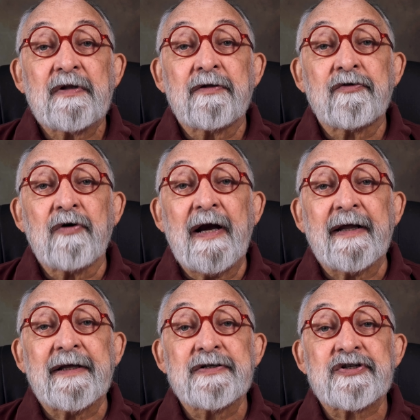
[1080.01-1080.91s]
Try to
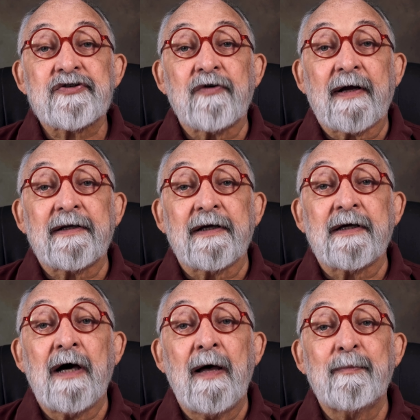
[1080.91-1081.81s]
construct a
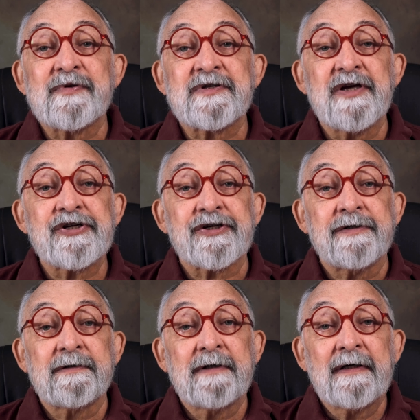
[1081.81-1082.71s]

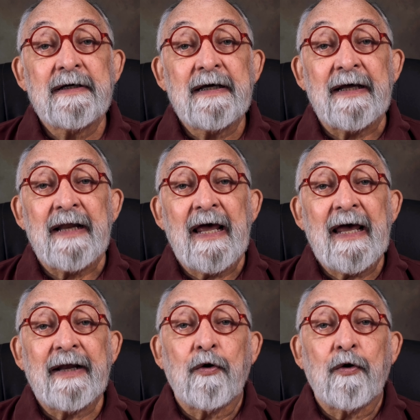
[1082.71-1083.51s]
composition and add